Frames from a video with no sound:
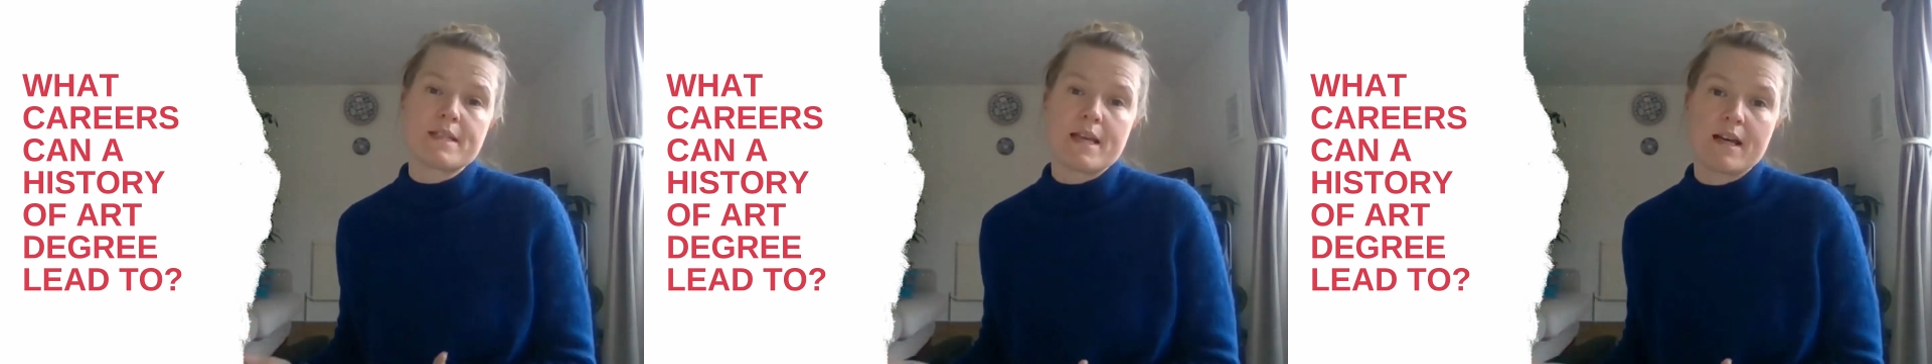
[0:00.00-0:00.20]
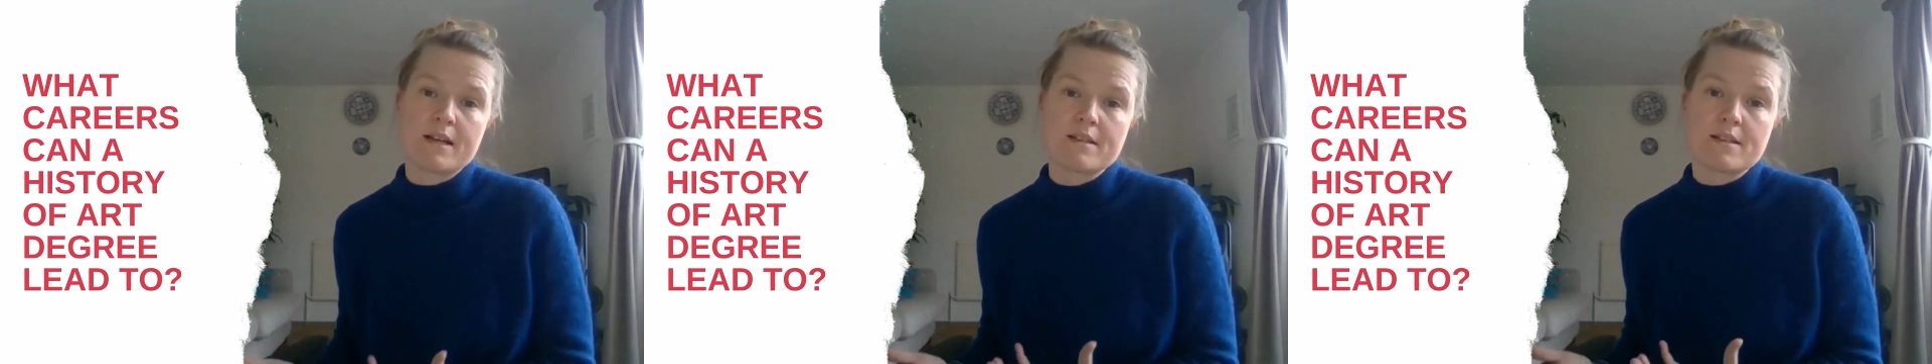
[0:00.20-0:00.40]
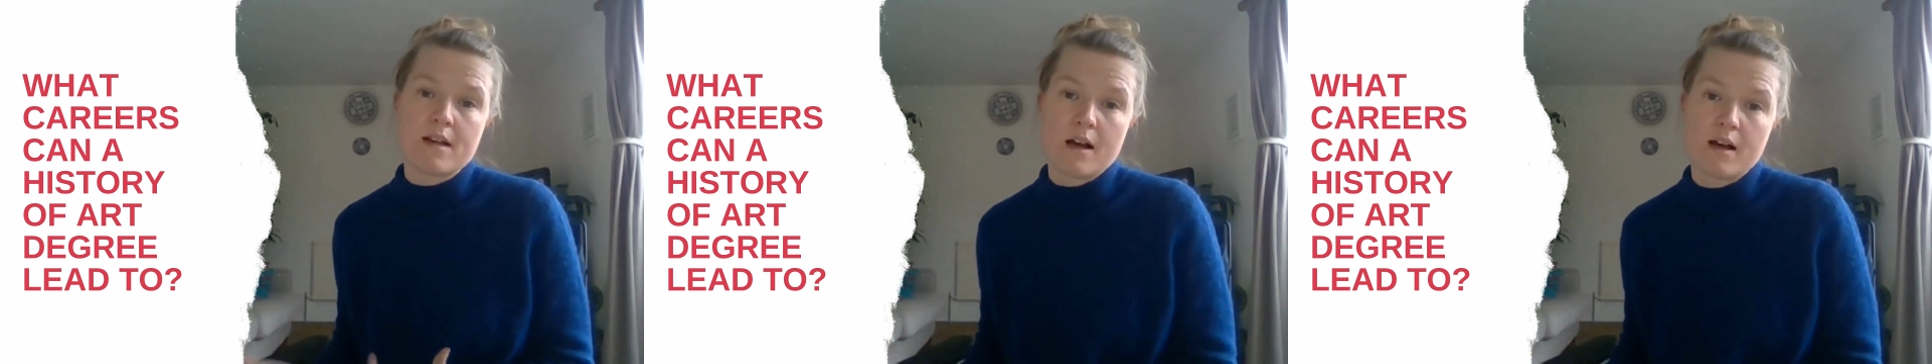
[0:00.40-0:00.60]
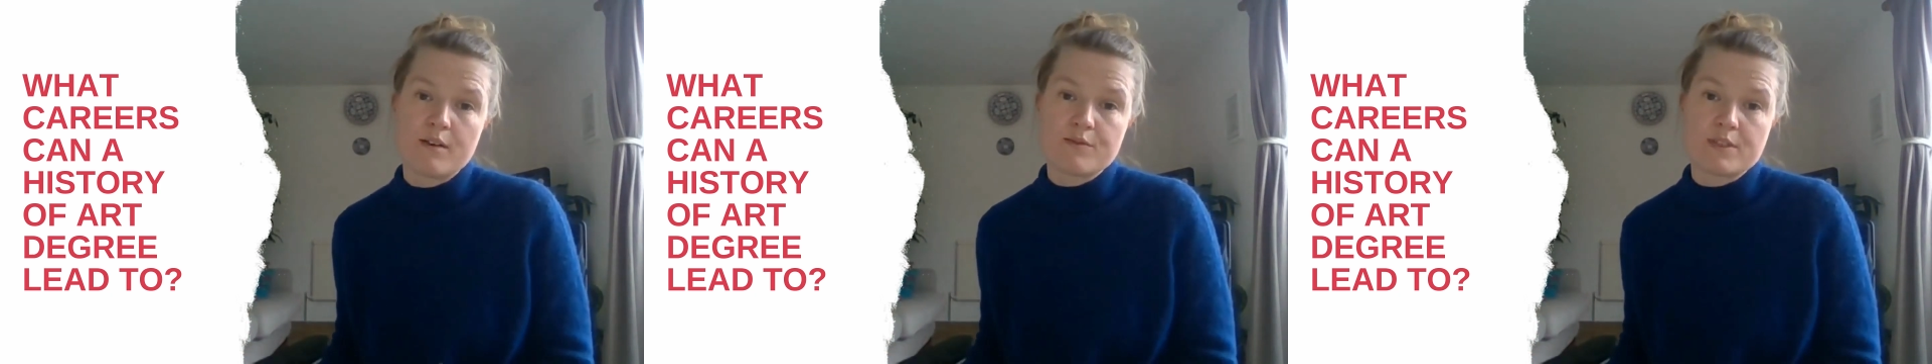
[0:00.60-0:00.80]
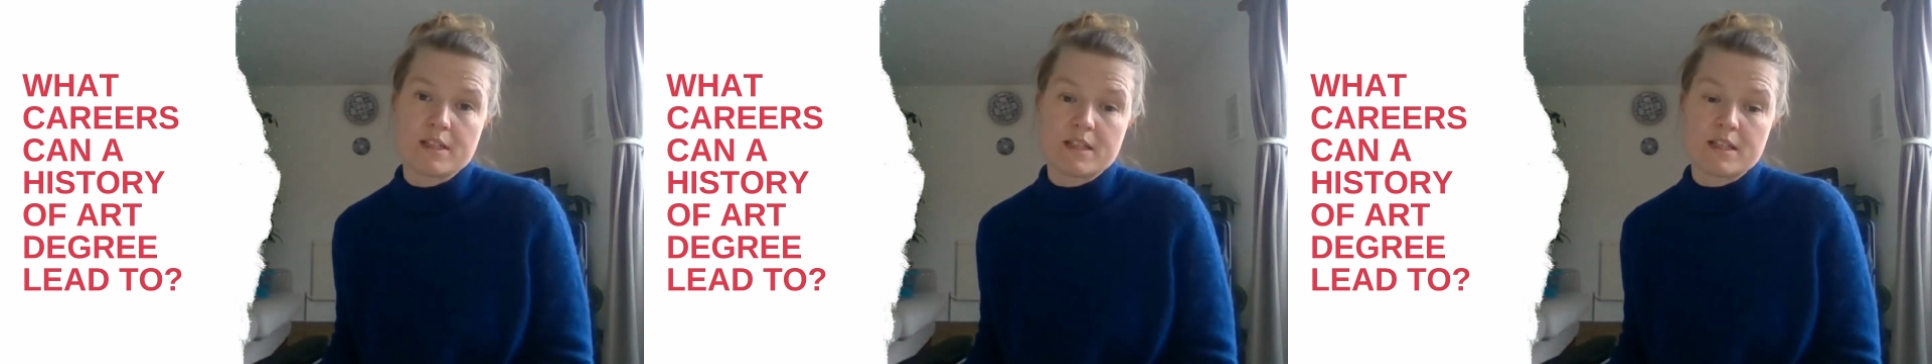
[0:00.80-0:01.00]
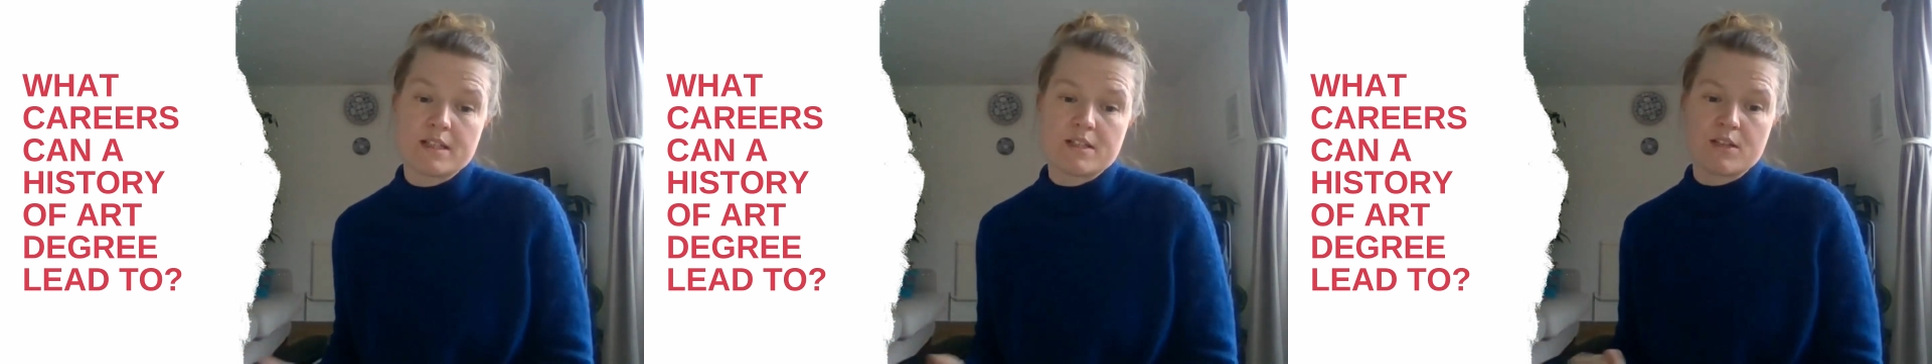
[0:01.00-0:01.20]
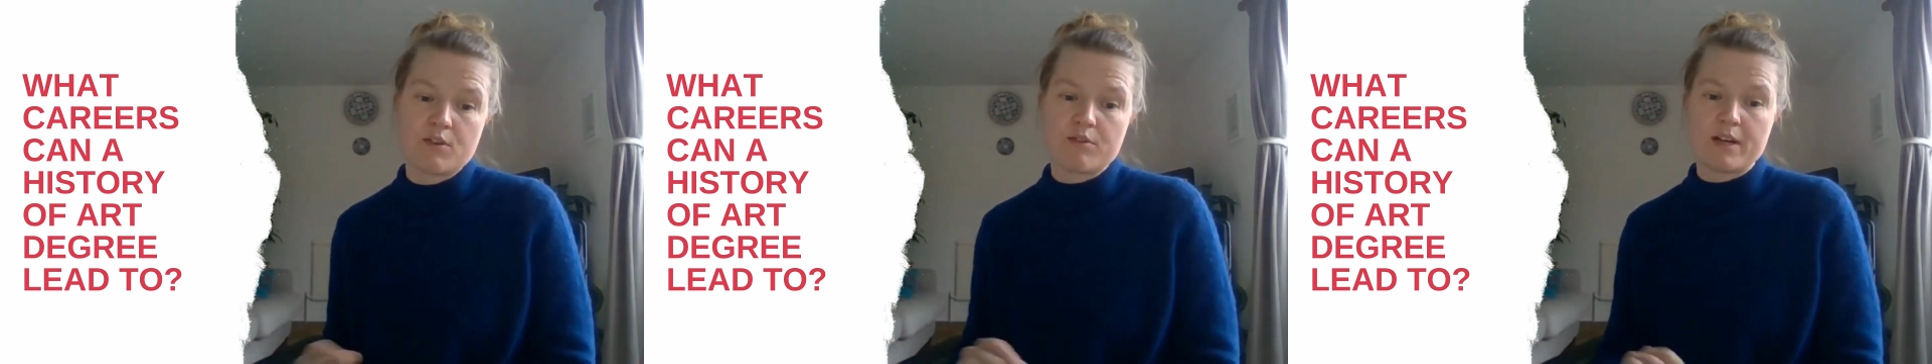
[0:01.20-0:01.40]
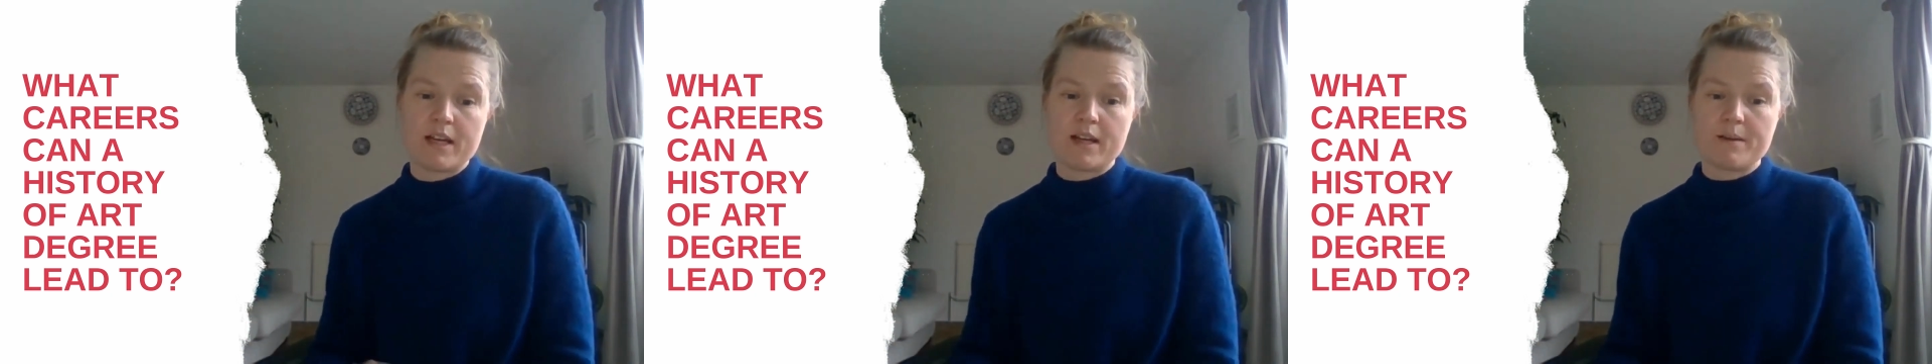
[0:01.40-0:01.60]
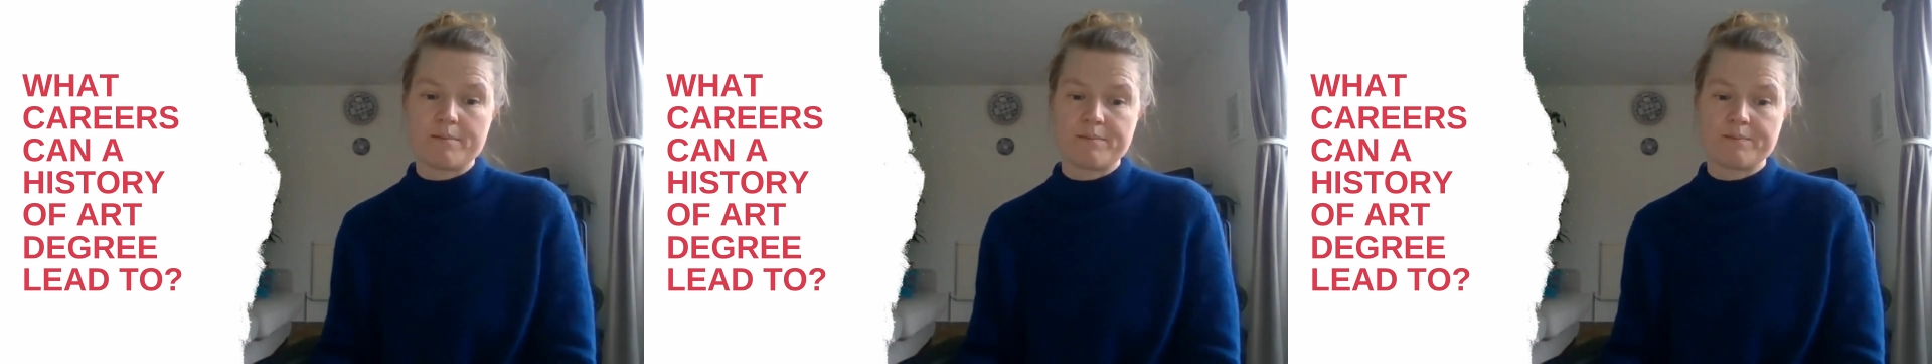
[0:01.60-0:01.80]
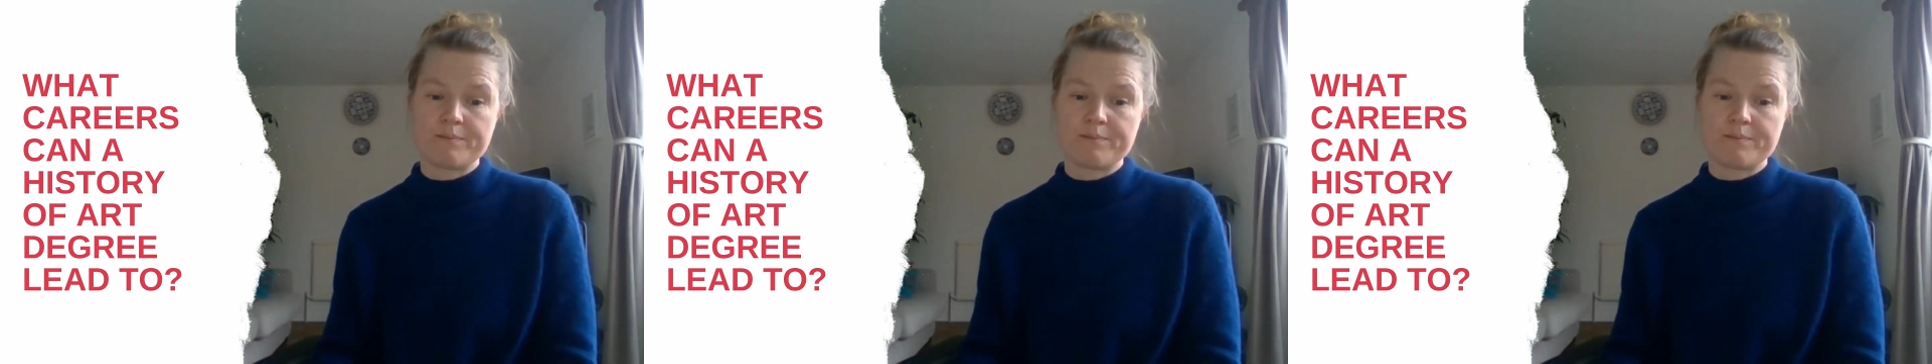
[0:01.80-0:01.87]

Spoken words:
next after the degree.